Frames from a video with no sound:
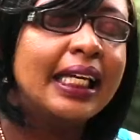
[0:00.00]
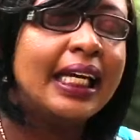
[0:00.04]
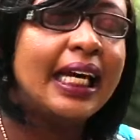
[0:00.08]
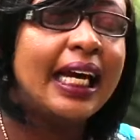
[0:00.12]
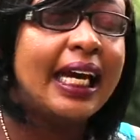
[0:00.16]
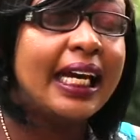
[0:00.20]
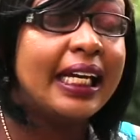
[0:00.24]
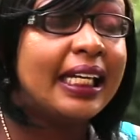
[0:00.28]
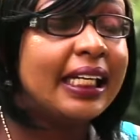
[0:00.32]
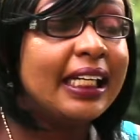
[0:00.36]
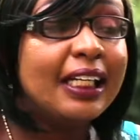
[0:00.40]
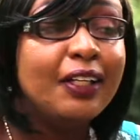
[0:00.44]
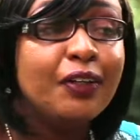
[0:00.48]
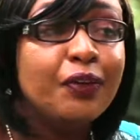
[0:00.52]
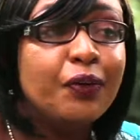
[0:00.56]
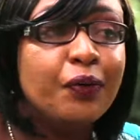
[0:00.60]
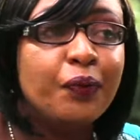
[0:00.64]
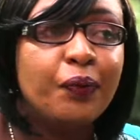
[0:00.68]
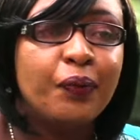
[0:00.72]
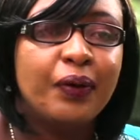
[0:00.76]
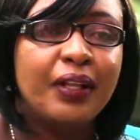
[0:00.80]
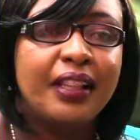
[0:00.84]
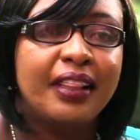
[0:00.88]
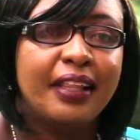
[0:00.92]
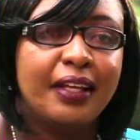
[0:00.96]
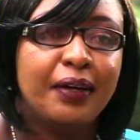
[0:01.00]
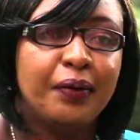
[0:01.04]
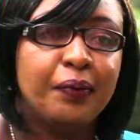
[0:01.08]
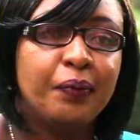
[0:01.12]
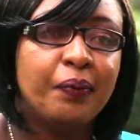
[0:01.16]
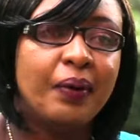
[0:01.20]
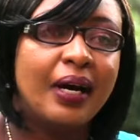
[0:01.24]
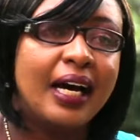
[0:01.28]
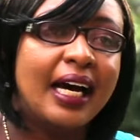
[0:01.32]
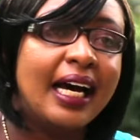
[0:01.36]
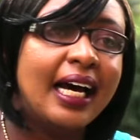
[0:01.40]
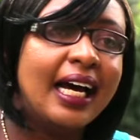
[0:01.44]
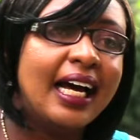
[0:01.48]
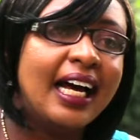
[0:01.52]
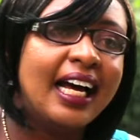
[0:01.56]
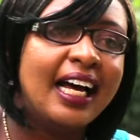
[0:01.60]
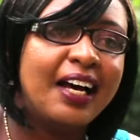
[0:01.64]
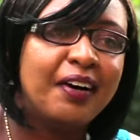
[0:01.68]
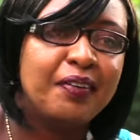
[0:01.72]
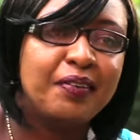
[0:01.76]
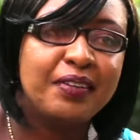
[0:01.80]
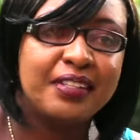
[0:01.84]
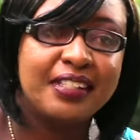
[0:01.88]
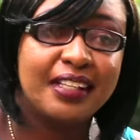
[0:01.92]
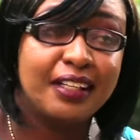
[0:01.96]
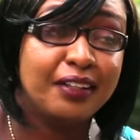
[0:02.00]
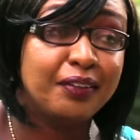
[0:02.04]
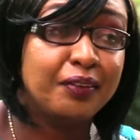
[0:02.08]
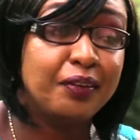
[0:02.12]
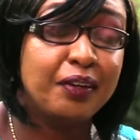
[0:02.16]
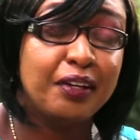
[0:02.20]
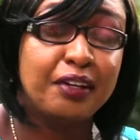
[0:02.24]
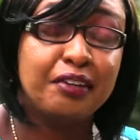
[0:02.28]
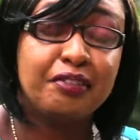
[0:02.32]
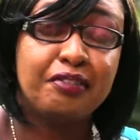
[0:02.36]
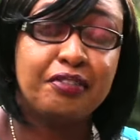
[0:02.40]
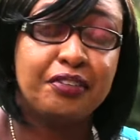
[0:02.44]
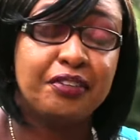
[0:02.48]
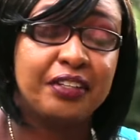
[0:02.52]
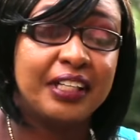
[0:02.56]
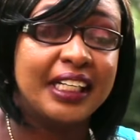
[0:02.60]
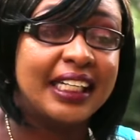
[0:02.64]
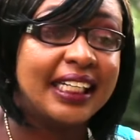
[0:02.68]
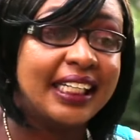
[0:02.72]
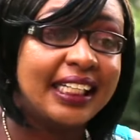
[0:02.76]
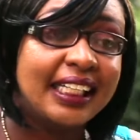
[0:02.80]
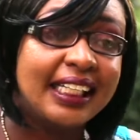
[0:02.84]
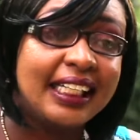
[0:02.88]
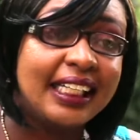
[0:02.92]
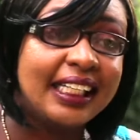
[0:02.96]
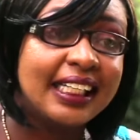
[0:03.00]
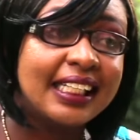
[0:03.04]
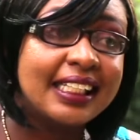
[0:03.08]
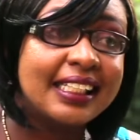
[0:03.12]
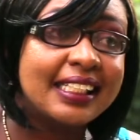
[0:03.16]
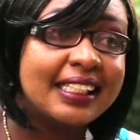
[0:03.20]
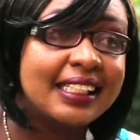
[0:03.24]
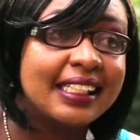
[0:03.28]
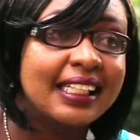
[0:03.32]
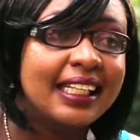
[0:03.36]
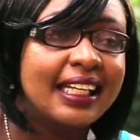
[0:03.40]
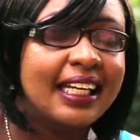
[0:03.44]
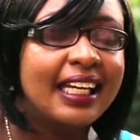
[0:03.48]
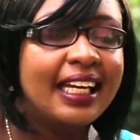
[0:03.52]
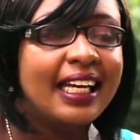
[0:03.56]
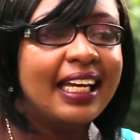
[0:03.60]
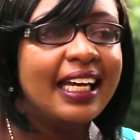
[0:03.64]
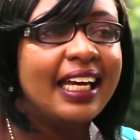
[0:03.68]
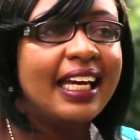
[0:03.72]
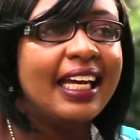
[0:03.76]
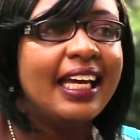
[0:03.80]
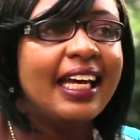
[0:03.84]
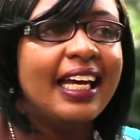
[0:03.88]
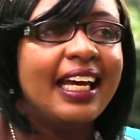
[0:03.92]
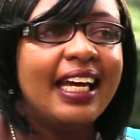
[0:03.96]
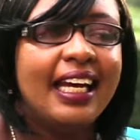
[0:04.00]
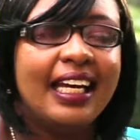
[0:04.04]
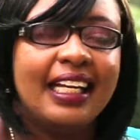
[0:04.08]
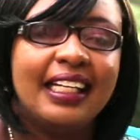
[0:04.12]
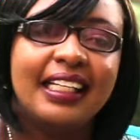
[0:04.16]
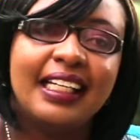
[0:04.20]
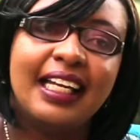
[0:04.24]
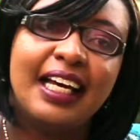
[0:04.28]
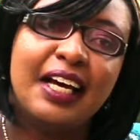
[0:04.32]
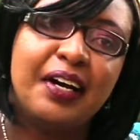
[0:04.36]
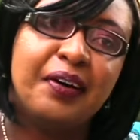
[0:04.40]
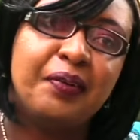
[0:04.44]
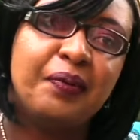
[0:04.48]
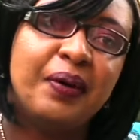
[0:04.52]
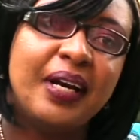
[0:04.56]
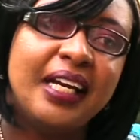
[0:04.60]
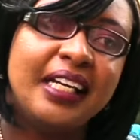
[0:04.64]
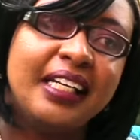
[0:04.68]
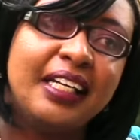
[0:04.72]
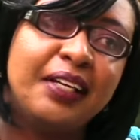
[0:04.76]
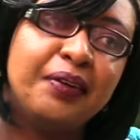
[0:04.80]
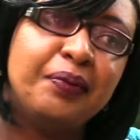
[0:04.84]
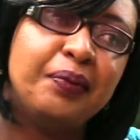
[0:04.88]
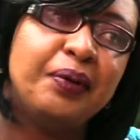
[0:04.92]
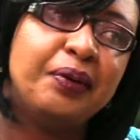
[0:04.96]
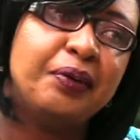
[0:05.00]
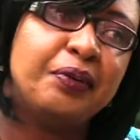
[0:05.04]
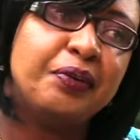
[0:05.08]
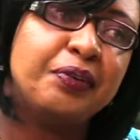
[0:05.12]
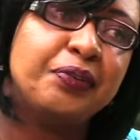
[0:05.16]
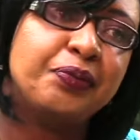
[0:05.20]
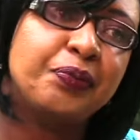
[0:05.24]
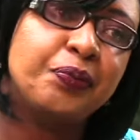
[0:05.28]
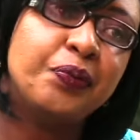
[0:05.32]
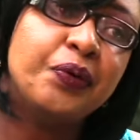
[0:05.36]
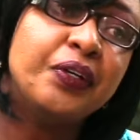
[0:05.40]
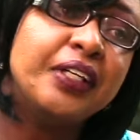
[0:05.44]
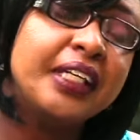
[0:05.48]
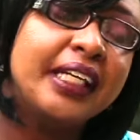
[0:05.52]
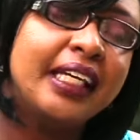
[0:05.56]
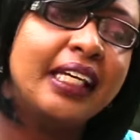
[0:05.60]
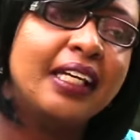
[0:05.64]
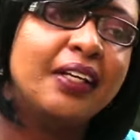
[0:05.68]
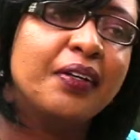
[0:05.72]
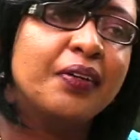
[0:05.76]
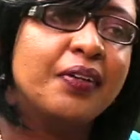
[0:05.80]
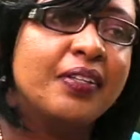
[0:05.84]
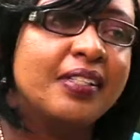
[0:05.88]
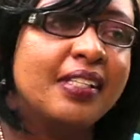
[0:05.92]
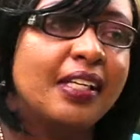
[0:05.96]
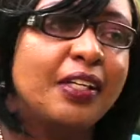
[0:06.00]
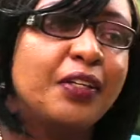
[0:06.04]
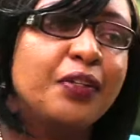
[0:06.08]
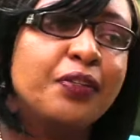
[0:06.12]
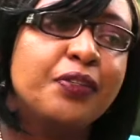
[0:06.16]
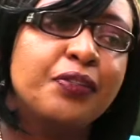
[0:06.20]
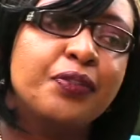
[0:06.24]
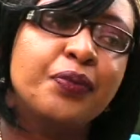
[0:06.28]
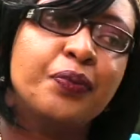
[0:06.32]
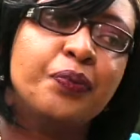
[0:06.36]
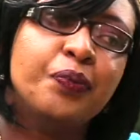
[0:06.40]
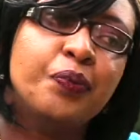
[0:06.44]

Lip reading: I didn't know what they were. I wasn't going for clinics. And one day when I was walking, because I used to